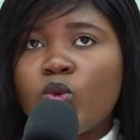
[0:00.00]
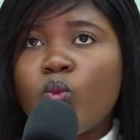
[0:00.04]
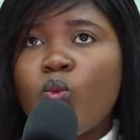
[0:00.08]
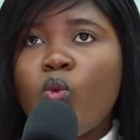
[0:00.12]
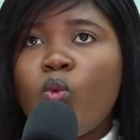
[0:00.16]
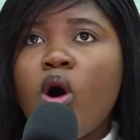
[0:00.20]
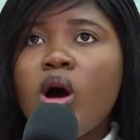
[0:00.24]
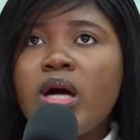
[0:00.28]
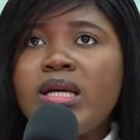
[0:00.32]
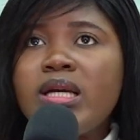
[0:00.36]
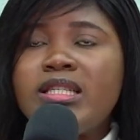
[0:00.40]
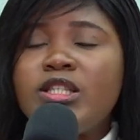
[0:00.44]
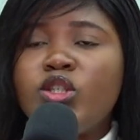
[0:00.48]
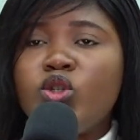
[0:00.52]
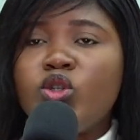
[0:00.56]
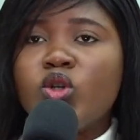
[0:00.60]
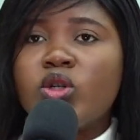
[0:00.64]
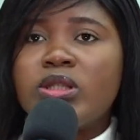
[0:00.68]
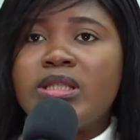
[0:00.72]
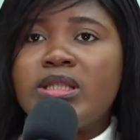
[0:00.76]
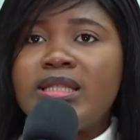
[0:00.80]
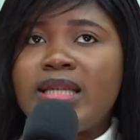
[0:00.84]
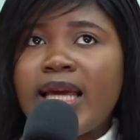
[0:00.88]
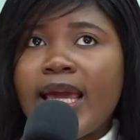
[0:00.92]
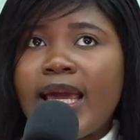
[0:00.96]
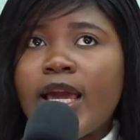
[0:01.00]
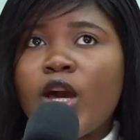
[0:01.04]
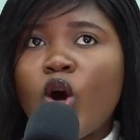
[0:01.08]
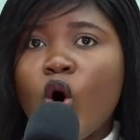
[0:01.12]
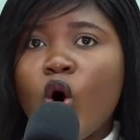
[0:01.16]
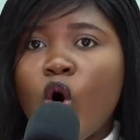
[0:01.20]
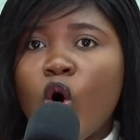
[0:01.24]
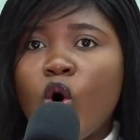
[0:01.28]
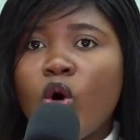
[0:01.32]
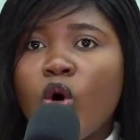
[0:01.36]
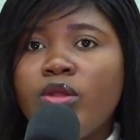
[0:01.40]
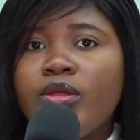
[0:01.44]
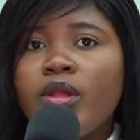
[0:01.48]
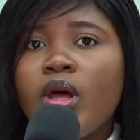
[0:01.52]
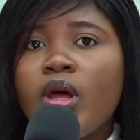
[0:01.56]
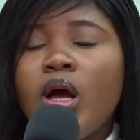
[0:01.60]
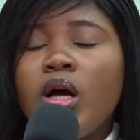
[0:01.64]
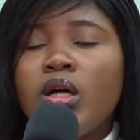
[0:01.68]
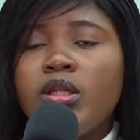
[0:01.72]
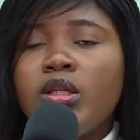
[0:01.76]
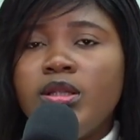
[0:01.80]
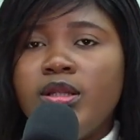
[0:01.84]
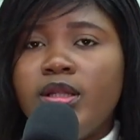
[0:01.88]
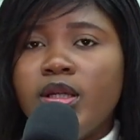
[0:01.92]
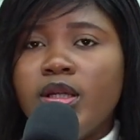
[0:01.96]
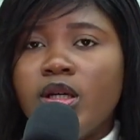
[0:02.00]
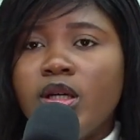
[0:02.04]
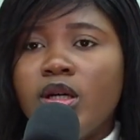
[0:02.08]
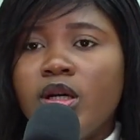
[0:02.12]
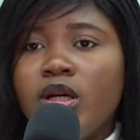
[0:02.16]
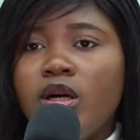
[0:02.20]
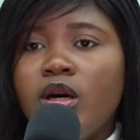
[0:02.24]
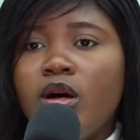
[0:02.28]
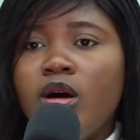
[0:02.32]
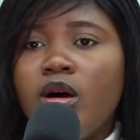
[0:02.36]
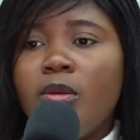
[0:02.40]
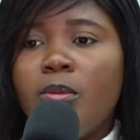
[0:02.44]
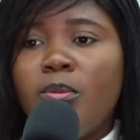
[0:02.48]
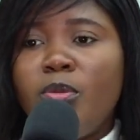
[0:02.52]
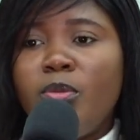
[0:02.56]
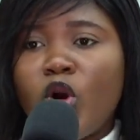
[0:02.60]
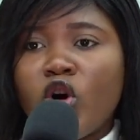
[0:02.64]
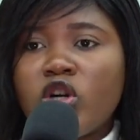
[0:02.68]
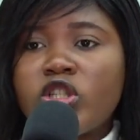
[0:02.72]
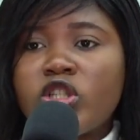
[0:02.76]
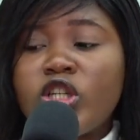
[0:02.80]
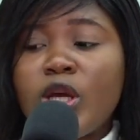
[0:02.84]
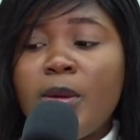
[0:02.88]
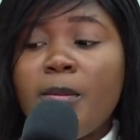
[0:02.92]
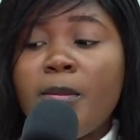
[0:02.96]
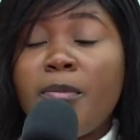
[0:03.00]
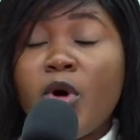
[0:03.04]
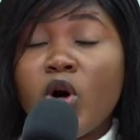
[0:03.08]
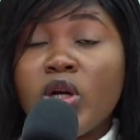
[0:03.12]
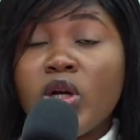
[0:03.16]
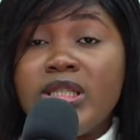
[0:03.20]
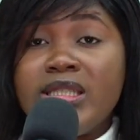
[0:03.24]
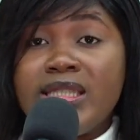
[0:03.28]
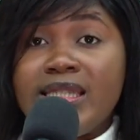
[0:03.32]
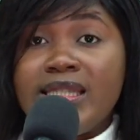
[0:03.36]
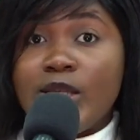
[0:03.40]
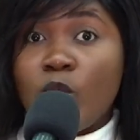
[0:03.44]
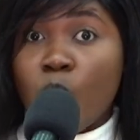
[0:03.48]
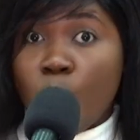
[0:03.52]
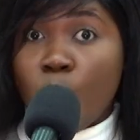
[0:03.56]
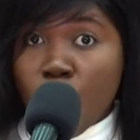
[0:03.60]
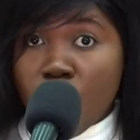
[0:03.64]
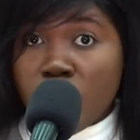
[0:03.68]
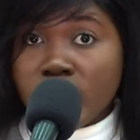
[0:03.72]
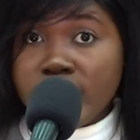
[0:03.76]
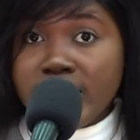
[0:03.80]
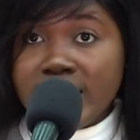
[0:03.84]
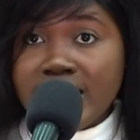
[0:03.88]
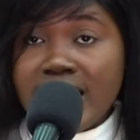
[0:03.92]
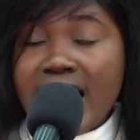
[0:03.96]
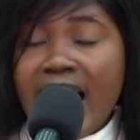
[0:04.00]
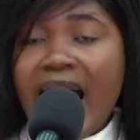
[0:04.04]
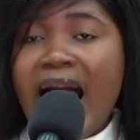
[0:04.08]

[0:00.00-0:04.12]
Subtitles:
What is your take on the blockchain policy, one?